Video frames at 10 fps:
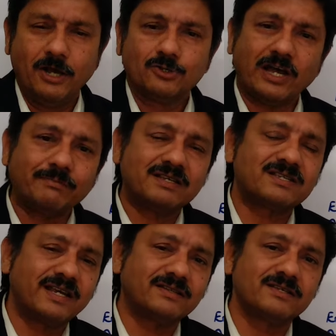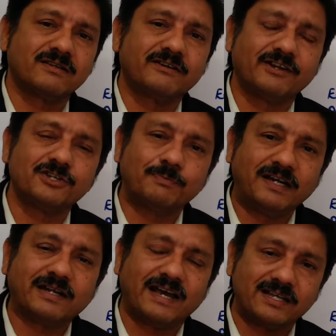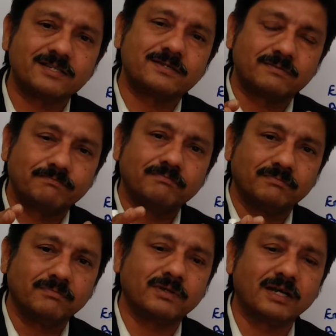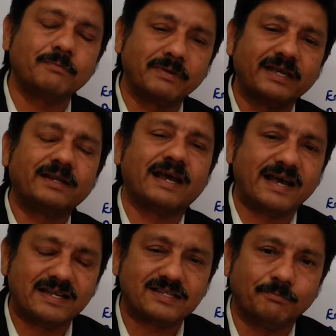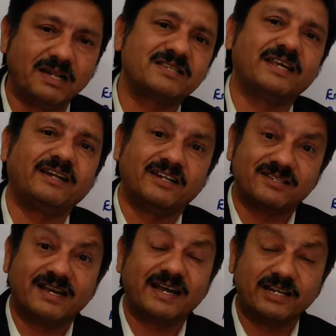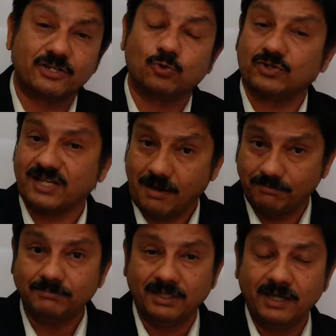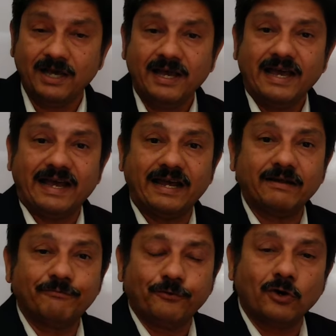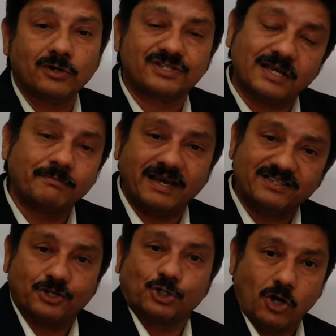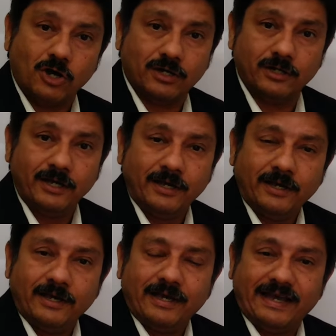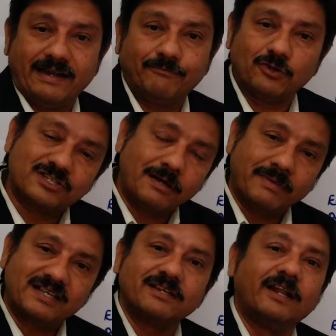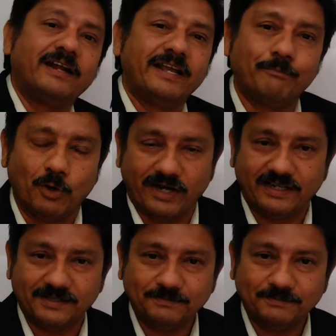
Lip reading: So, I must say this retrenchment has come in as a blessing in disguise to some, and for some as a shock, and for some as a learning point.